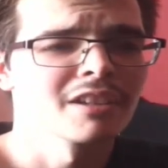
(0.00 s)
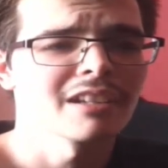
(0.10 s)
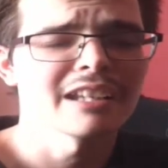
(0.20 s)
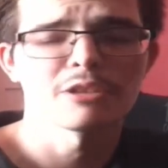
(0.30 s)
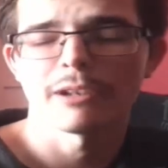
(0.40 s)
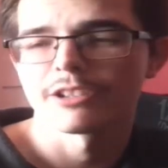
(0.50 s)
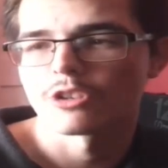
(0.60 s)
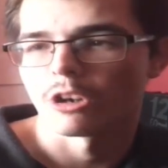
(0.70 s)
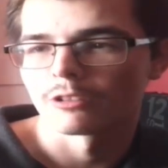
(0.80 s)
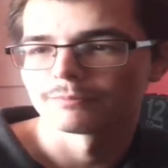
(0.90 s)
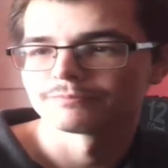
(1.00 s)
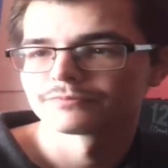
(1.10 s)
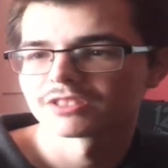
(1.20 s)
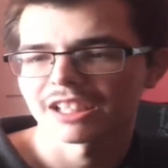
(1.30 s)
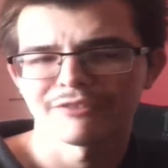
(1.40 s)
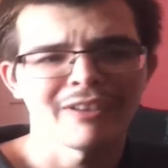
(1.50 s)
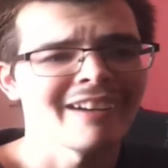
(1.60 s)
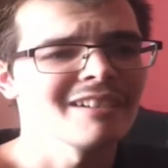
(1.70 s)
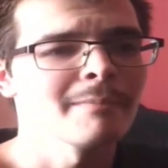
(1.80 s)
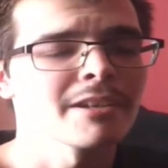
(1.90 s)
It's quite short. It's like
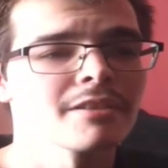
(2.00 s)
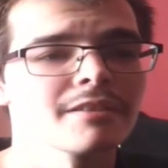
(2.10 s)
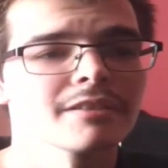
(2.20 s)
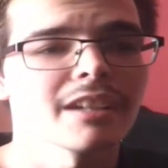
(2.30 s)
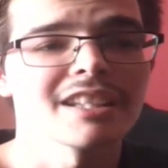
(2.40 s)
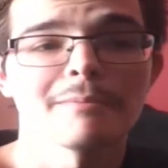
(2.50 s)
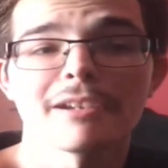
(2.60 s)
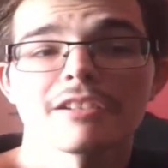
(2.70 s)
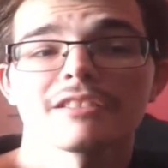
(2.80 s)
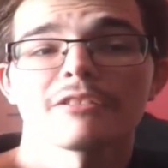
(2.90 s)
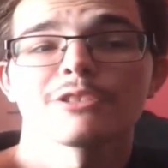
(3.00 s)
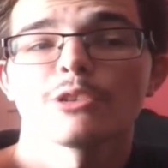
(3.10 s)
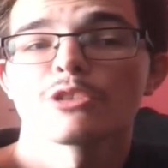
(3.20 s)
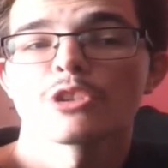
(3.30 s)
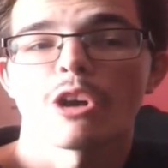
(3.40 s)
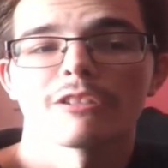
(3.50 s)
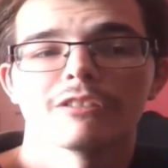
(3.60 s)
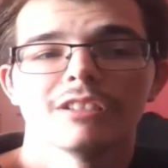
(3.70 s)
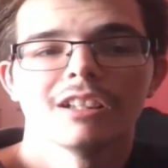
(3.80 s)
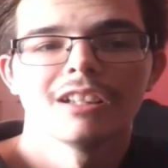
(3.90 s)
30 missions, and the missions are so
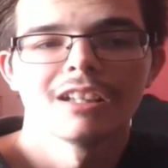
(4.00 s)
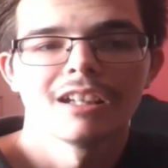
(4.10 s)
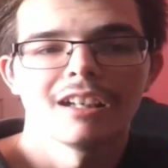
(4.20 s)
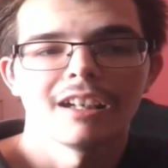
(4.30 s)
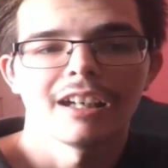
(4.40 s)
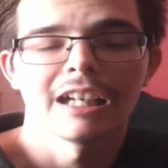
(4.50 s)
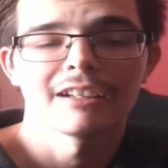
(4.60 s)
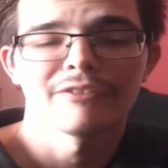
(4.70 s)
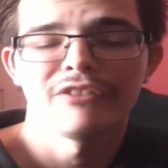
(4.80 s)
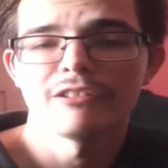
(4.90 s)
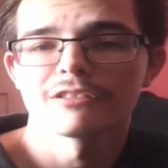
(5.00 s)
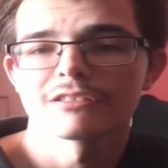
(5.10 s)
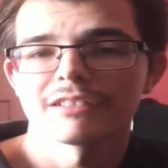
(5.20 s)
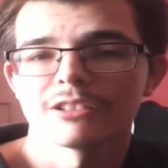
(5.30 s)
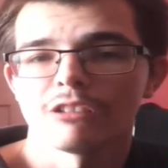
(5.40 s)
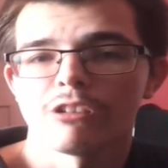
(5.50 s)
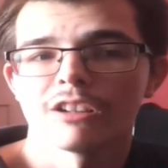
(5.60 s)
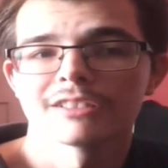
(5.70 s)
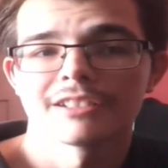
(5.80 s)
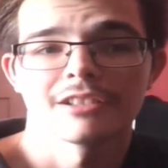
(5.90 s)
short. It feels like not
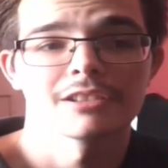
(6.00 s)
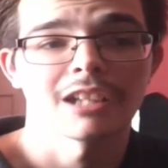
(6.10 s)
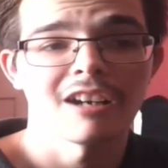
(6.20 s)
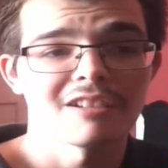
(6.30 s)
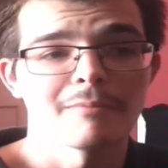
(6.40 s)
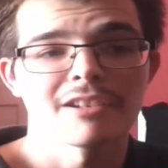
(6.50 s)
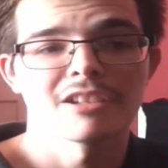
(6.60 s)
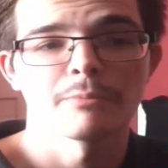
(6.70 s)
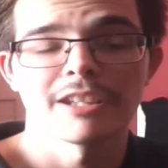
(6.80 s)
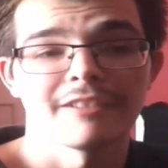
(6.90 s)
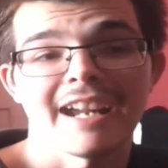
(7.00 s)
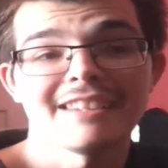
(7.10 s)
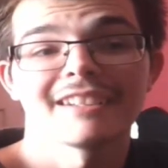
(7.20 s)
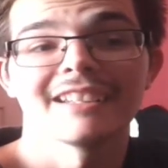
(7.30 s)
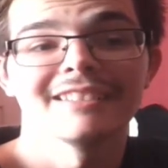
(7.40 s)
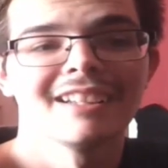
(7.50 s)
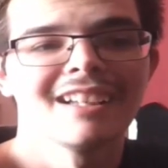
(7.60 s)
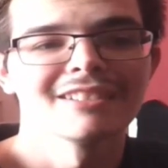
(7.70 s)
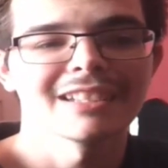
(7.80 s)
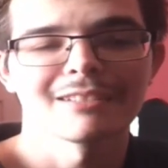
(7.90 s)
long since you start the mission when you're ending it.
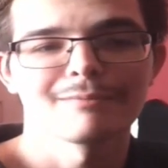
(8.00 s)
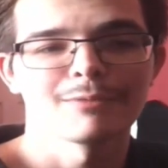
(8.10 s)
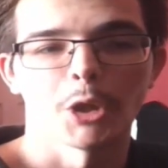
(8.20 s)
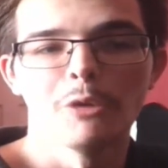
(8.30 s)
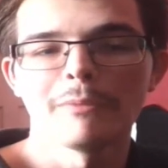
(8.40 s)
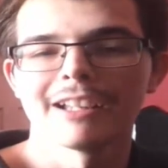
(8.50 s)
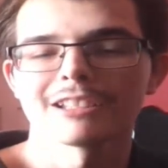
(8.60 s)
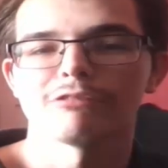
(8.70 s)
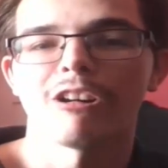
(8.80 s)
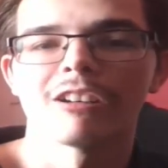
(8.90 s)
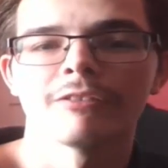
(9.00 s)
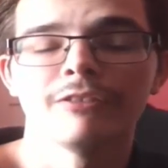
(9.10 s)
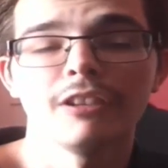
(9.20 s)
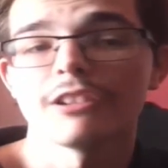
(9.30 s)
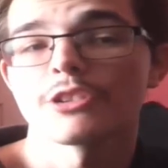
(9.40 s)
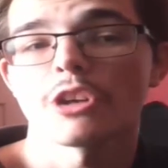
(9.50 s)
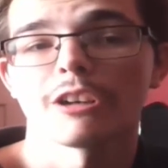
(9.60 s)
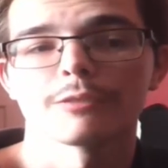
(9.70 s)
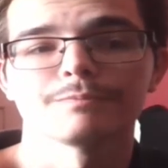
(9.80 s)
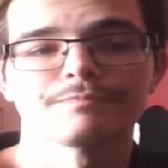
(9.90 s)
It's like 2 minutes long, really
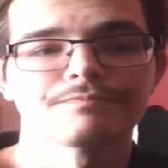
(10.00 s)
short.